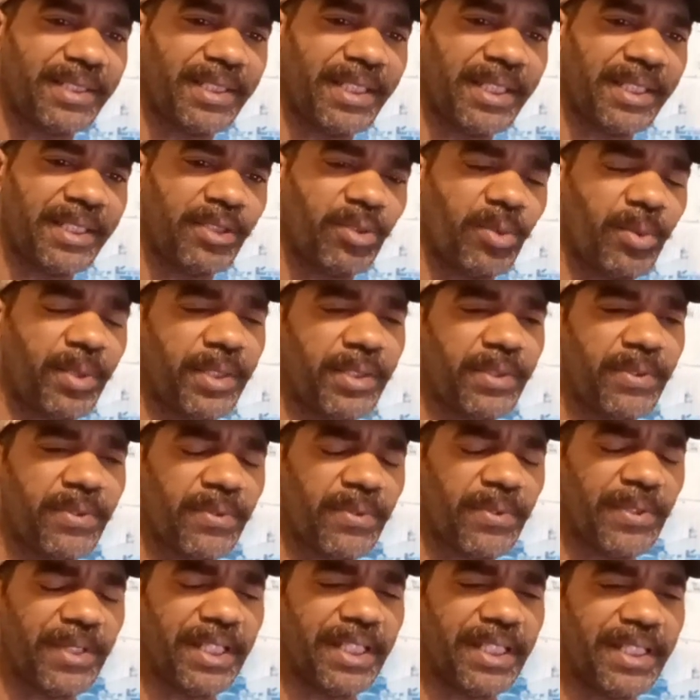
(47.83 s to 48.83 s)

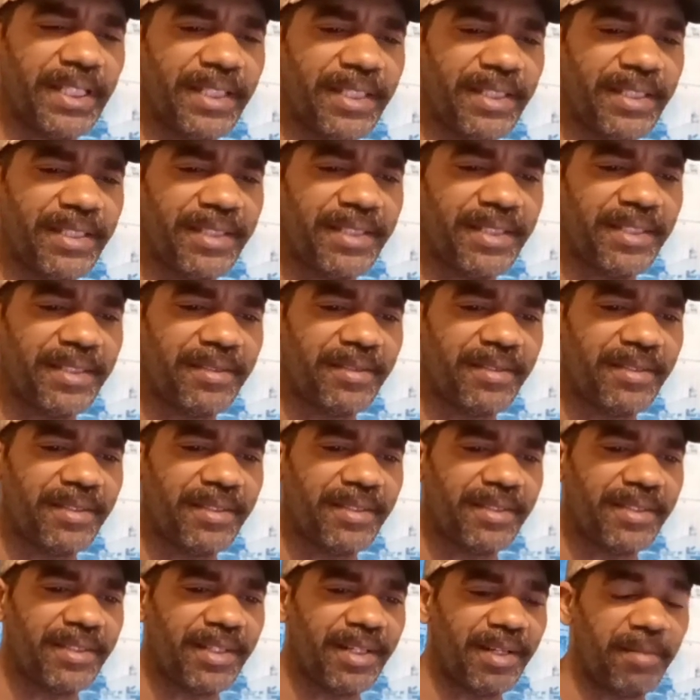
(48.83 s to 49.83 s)
1023
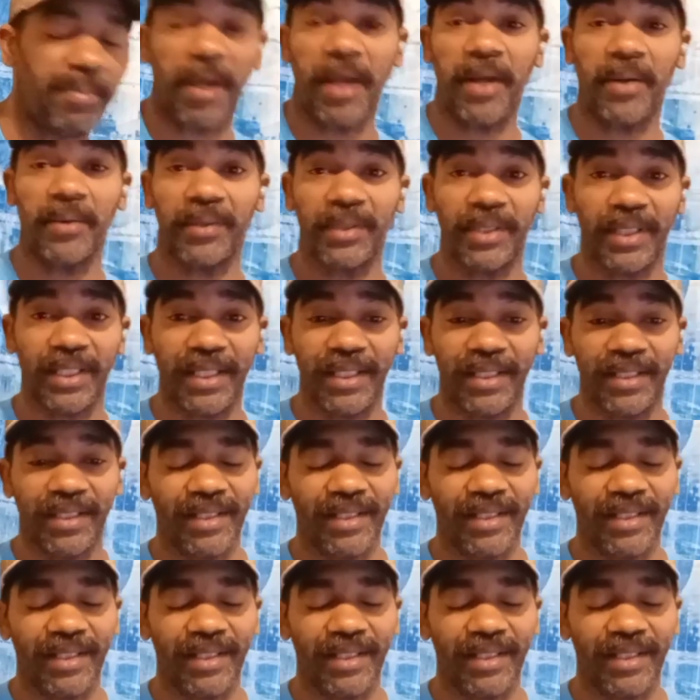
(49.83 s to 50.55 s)
apparently